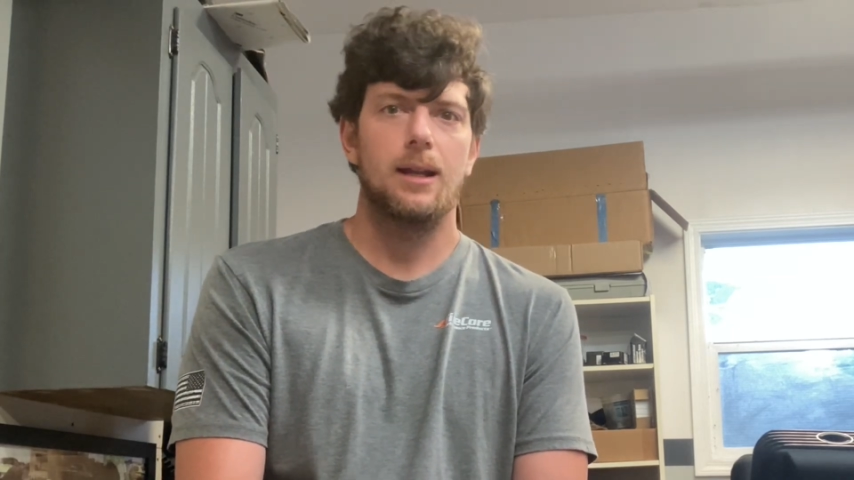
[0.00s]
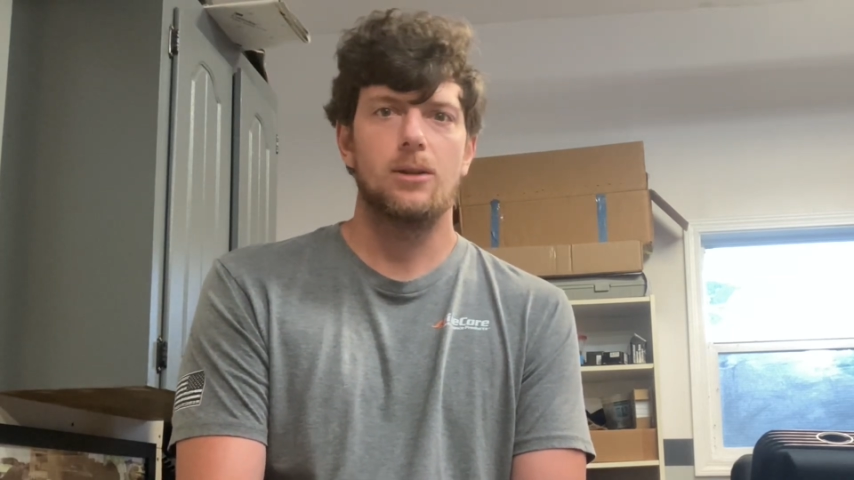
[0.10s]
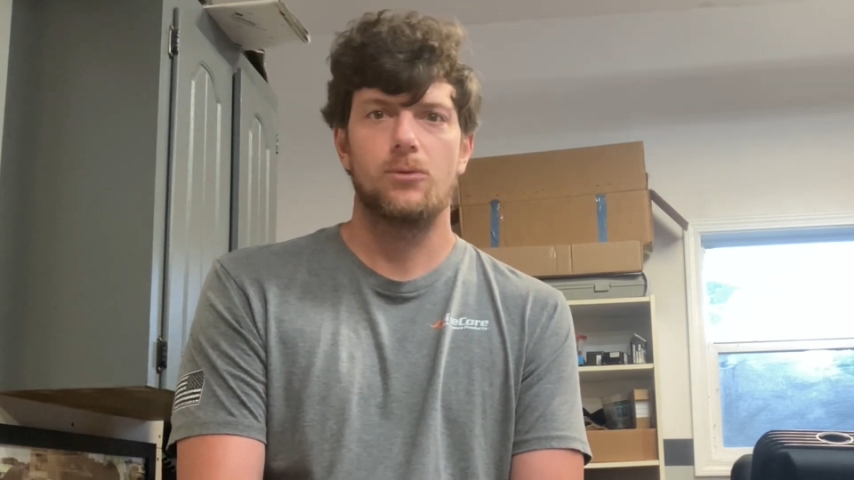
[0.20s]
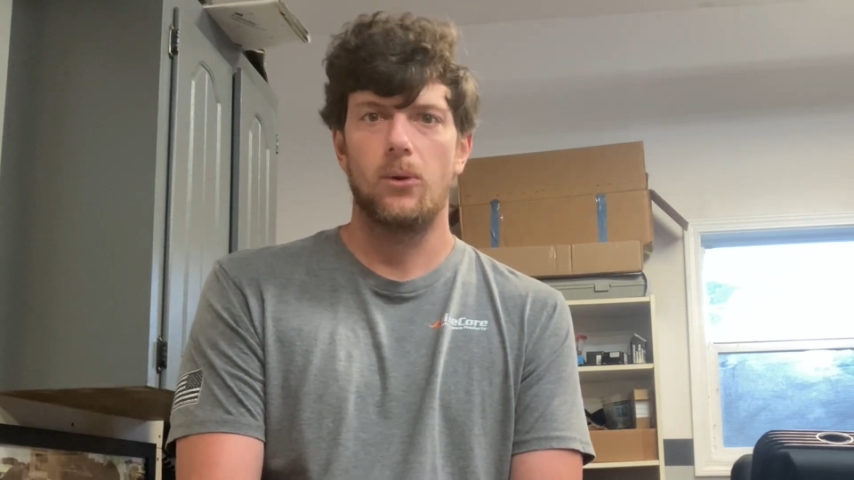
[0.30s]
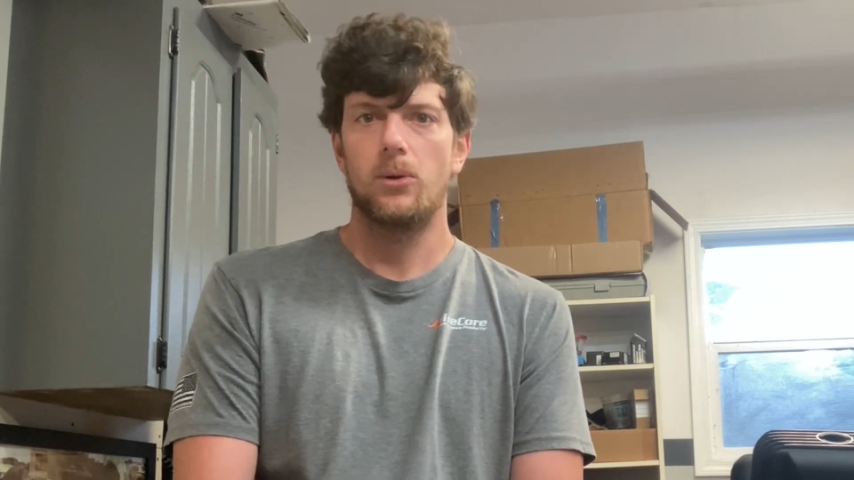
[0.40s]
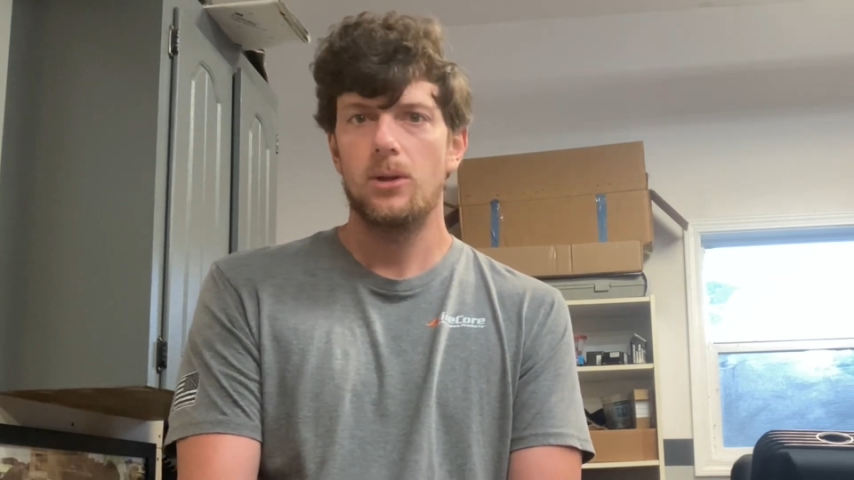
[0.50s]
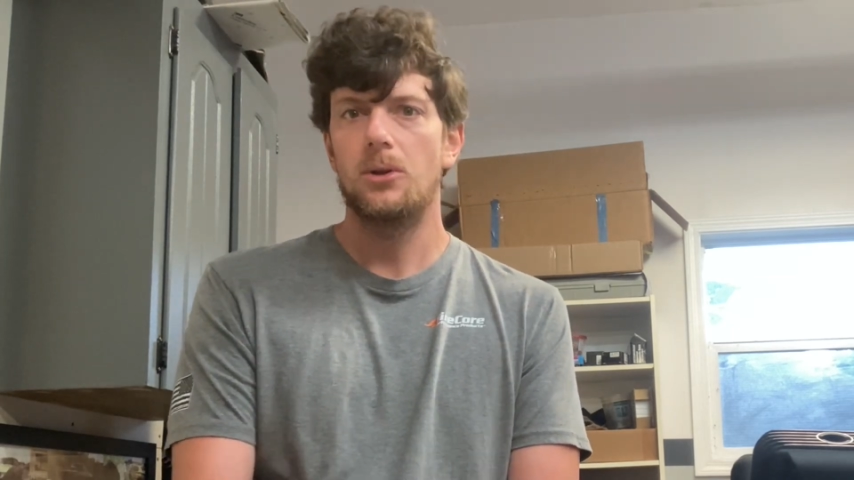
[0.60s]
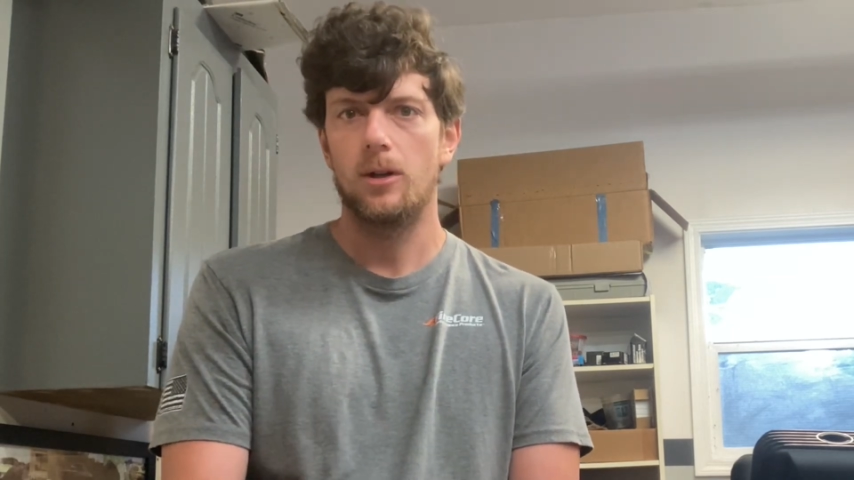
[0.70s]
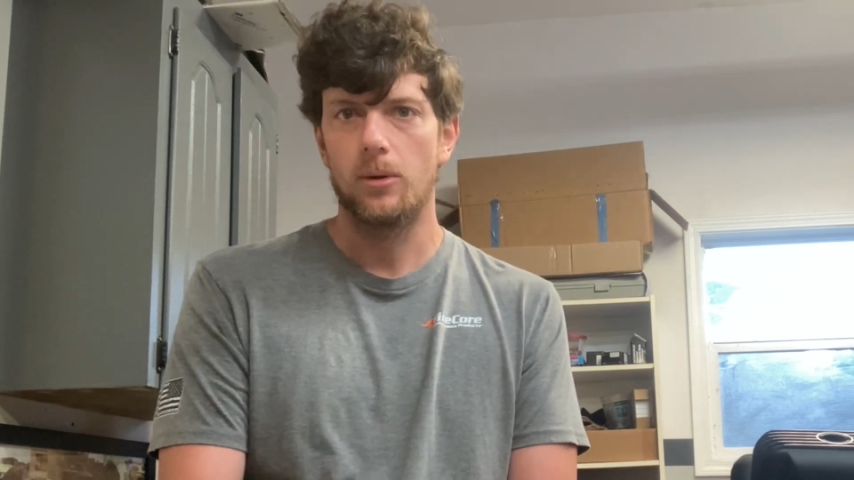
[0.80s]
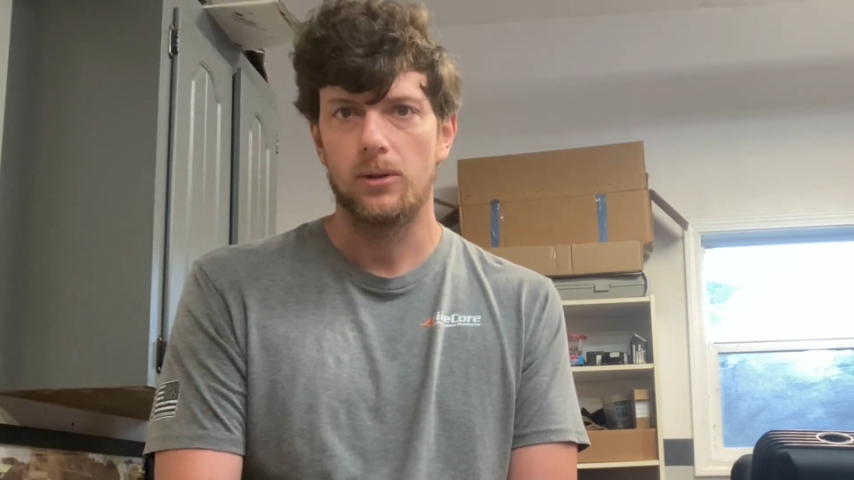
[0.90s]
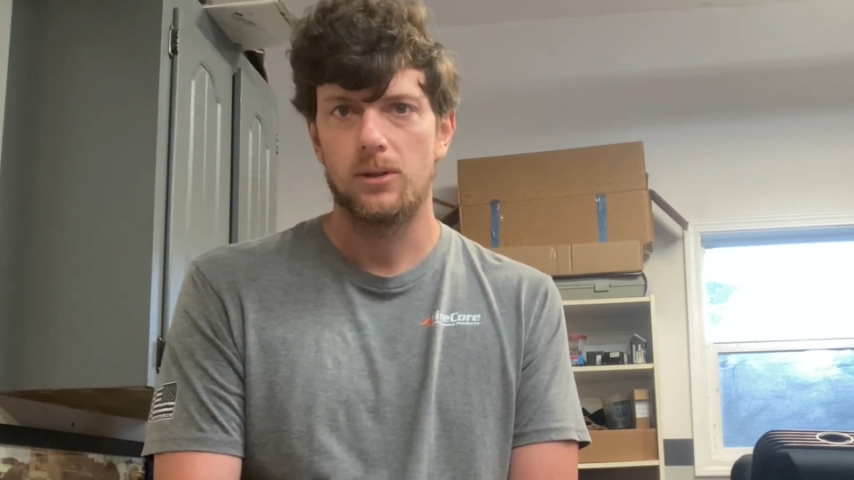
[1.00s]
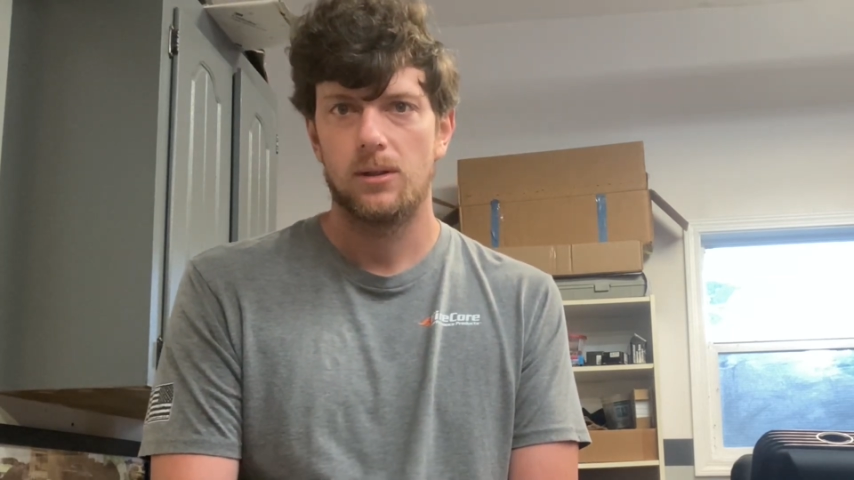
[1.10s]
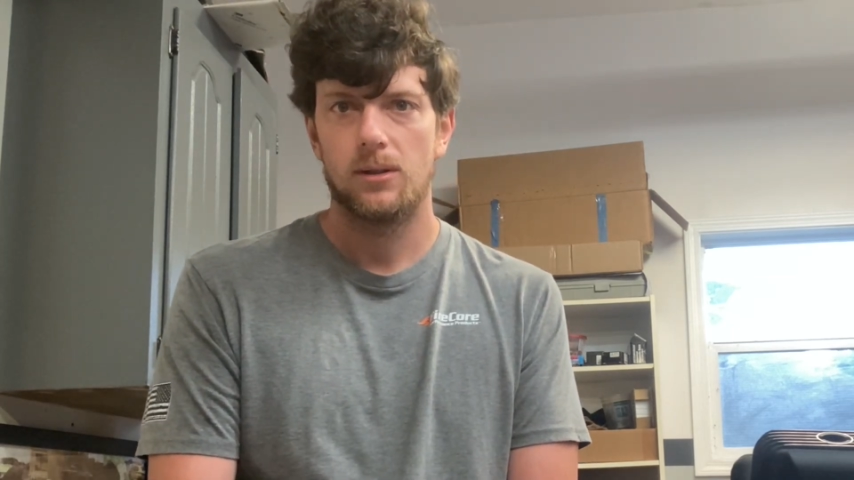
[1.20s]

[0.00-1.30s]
is for YouTubers.